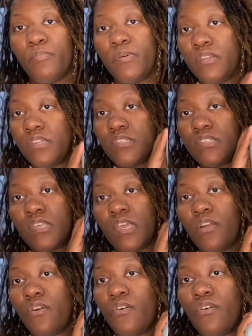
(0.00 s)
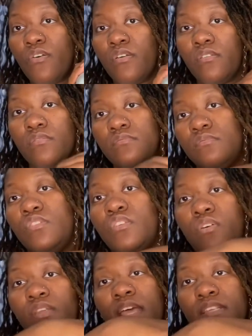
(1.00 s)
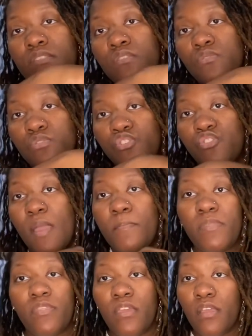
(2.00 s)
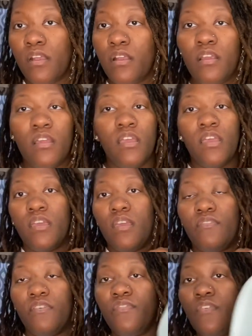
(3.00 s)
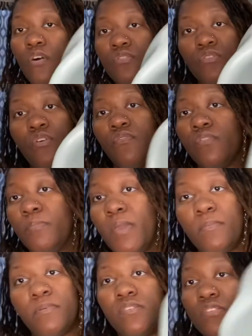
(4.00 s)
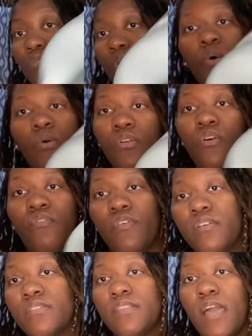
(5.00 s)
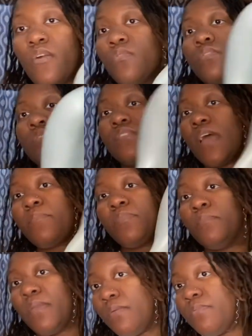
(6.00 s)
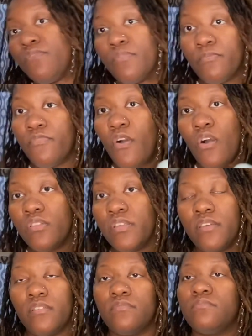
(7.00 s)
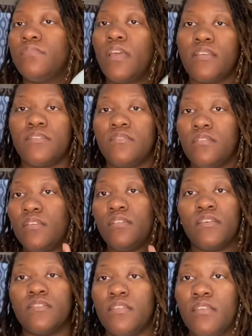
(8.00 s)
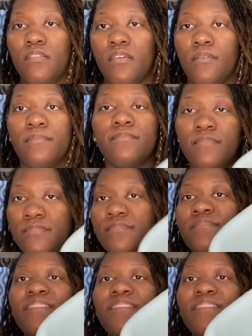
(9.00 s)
putting this thing on, you know, it has a little strap in there. If it falls over, the baby's still going over. It's not going to stop the baby from falling. That's it does nothing.